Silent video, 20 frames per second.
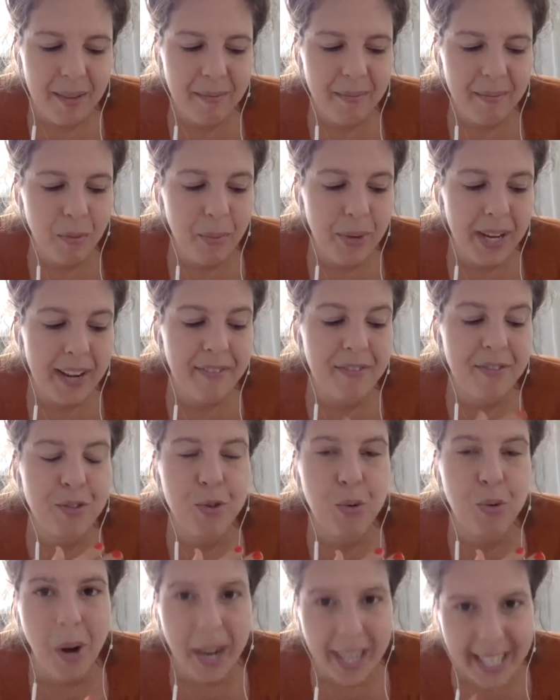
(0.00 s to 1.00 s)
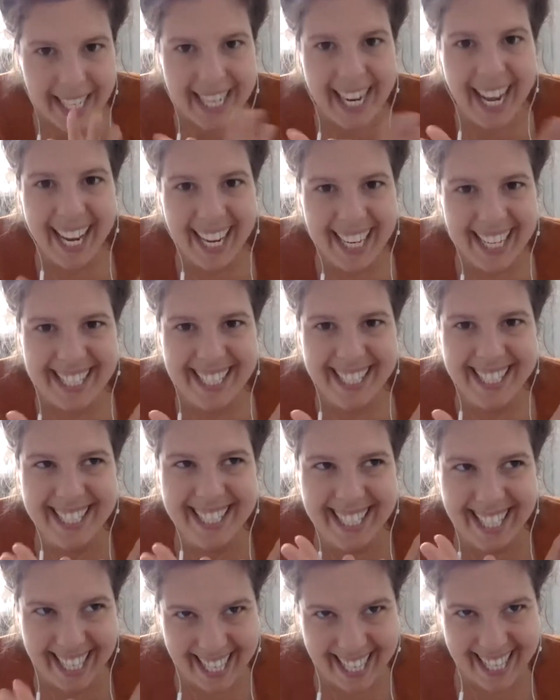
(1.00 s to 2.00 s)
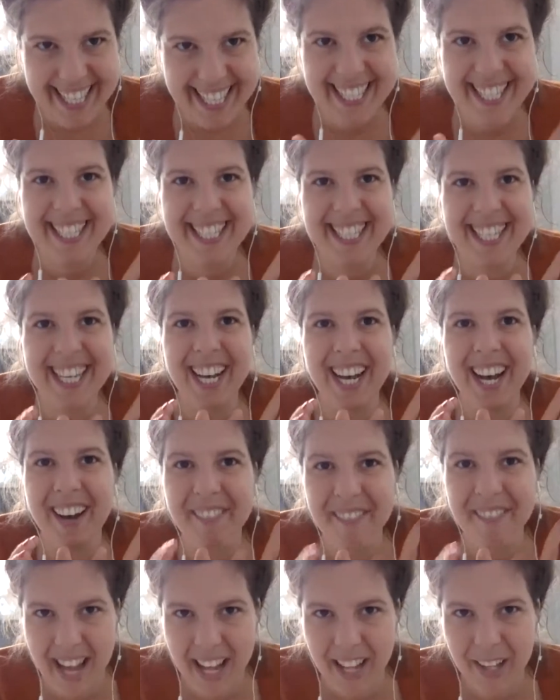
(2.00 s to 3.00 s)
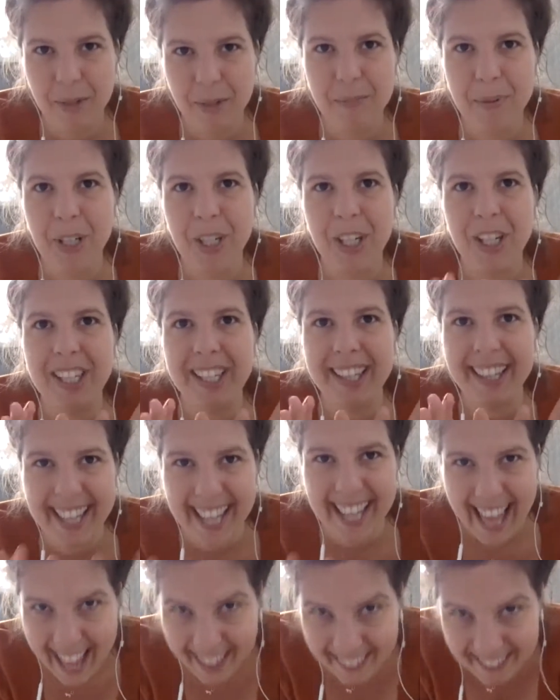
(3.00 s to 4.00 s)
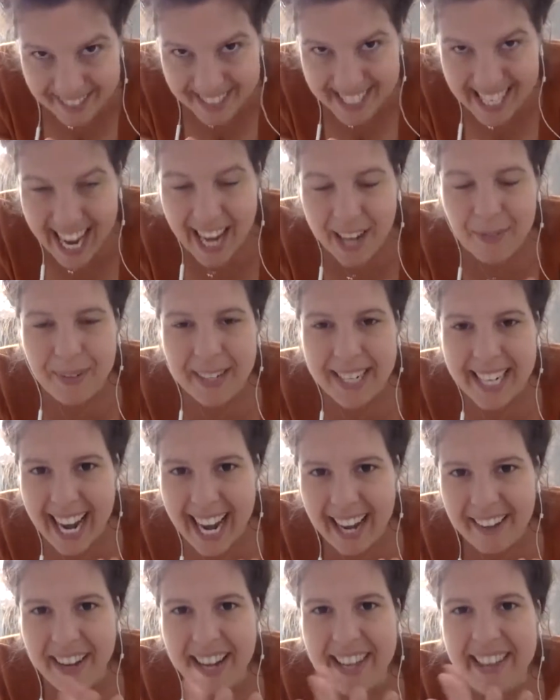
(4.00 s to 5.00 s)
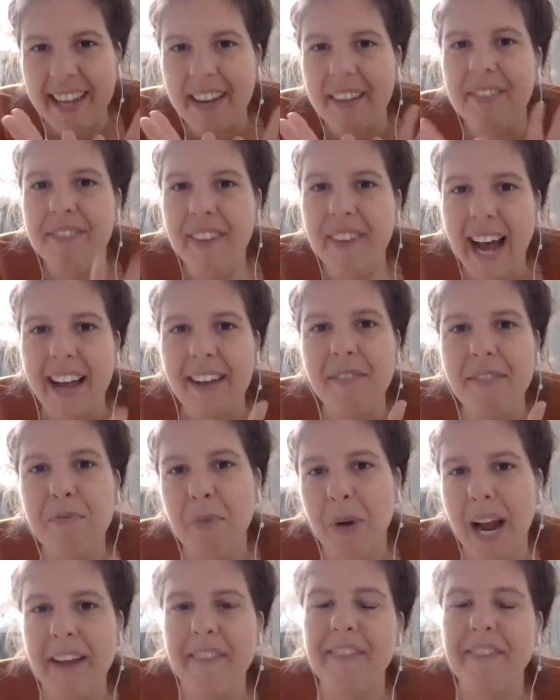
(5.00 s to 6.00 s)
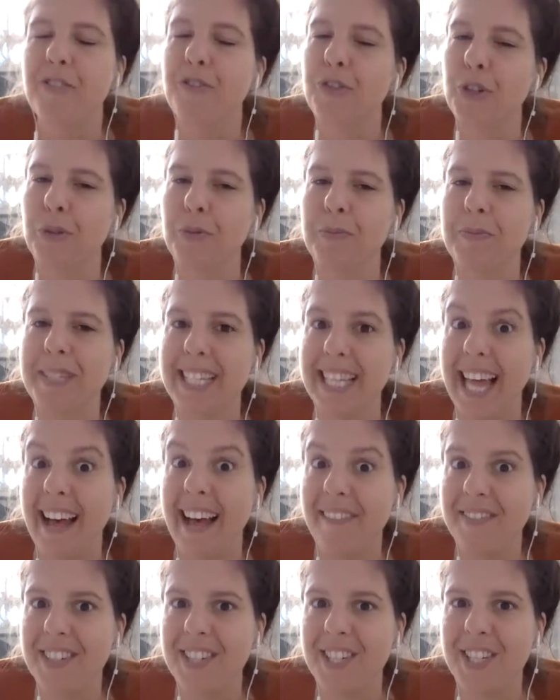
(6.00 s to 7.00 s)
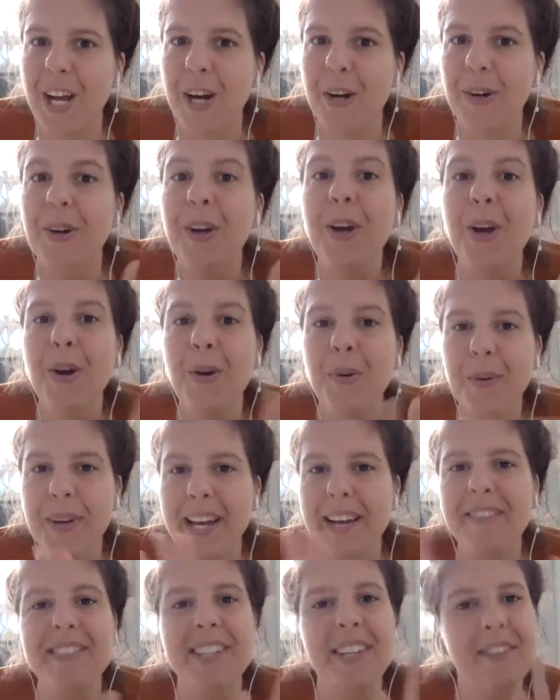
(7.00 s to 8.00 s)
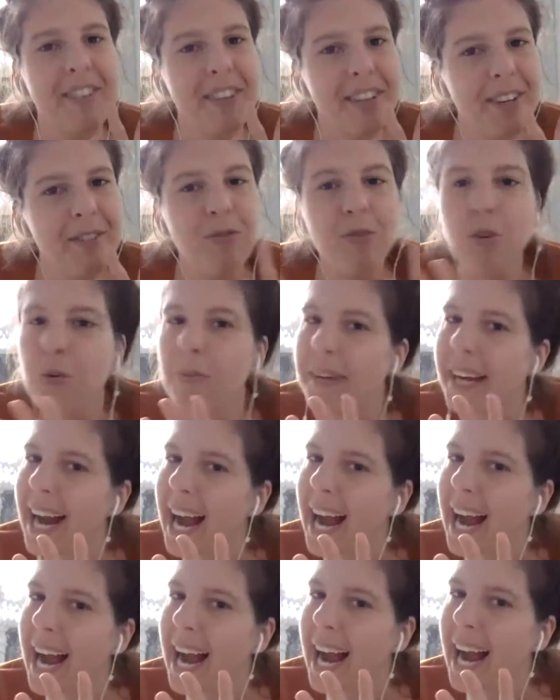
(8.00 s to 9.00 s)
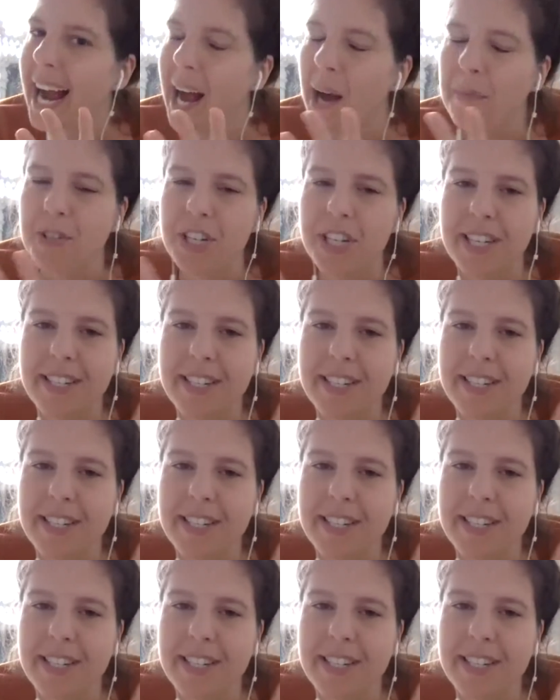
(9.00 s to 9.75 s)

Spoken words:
We have 29 tickets available left, and we have, I think, 5 private rooms left. So we have different rooming options